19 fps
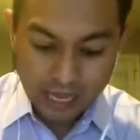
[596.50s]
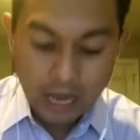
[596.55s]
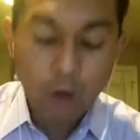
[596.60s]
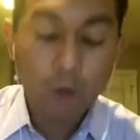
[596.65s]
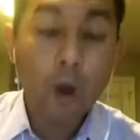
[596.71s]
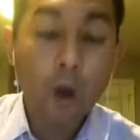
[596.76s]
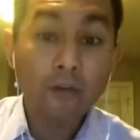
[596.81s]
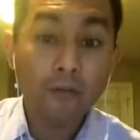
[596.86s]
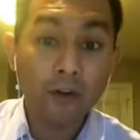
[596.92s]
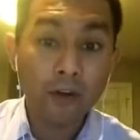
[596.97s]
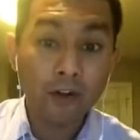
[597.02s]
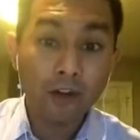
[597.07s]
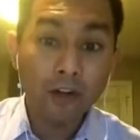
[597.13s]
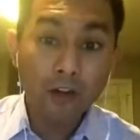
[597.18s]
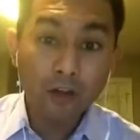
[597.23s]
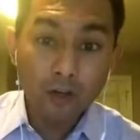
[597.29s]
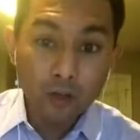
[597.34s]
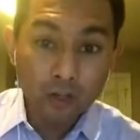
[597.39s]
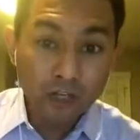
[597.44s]
However,
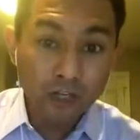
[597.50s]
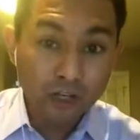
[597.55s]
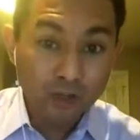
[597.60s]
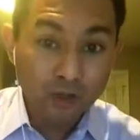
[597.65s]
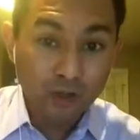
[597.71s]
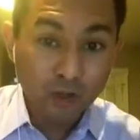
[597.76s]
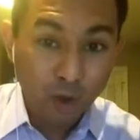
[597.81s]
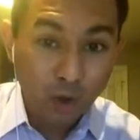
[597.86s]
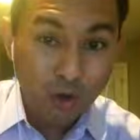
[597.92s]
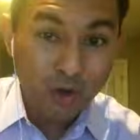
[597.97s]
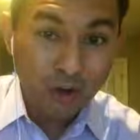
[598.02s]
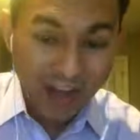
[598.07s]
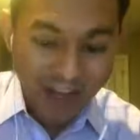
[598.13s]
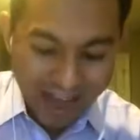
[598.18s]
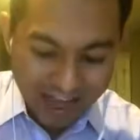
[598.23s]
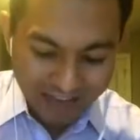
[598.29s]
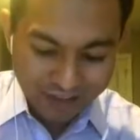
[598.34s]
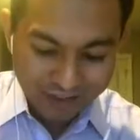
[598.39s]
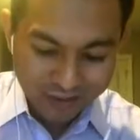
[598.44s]
you can control your
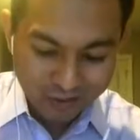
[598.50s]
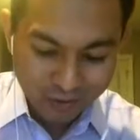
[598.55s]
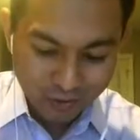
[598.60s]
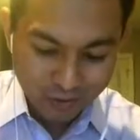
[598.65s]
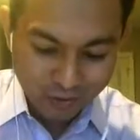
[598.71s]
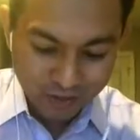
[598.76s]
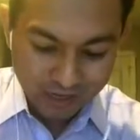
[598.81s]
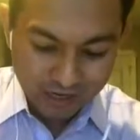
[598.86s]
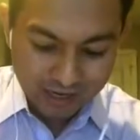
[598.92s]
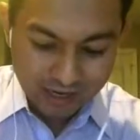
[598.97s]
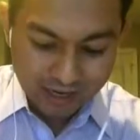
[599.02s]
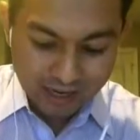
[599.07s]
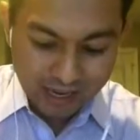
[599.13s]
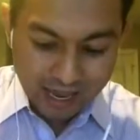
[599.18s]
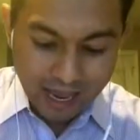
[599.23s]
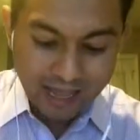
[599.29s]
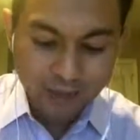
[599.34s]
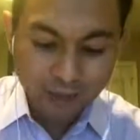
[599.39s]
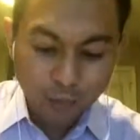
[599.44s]
attitude
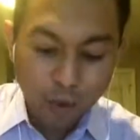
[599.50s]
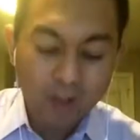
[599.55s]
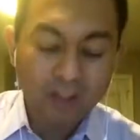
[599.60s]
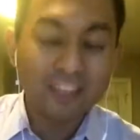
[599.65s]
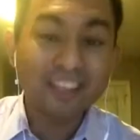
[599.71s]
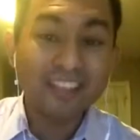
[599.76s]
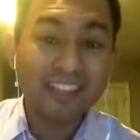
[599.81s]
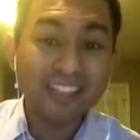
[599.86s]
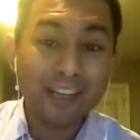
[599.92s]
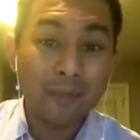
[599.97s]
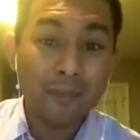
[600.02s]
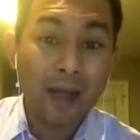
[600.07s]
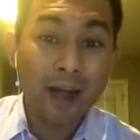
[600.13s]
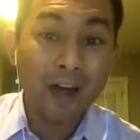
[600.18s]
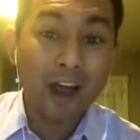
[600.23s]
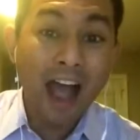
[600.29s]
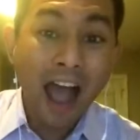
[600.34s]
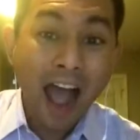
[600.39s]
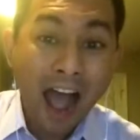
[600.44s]
as well as think
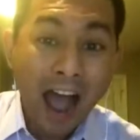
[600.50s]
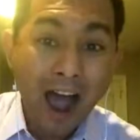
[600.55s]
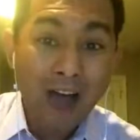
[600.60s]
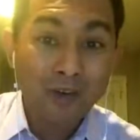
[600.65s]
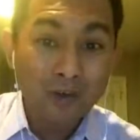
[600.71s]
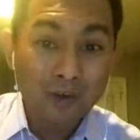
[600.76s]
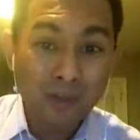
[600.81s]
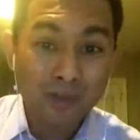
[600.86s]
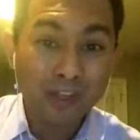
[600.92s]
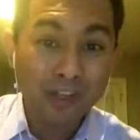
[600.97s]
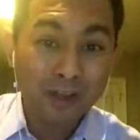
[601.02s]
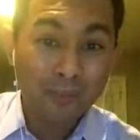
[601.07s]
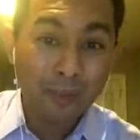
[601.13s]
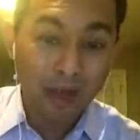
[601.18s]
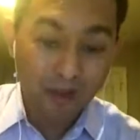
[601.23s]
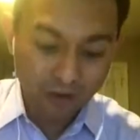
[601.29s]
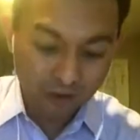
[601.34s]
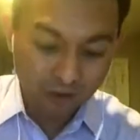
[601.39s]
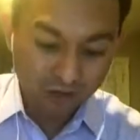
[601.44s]
about how you think
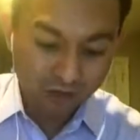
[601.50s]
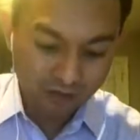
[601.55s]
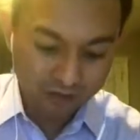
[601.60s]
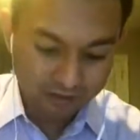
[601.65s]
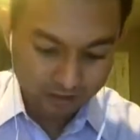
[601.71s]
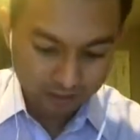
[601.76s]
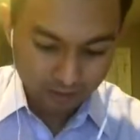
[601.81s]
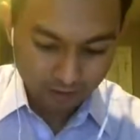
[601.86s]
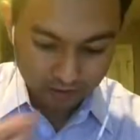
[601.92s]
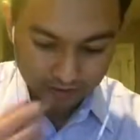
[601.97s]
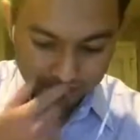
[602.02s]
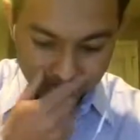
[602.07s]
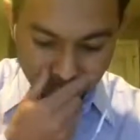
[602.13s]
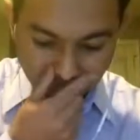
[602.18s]
about your customer.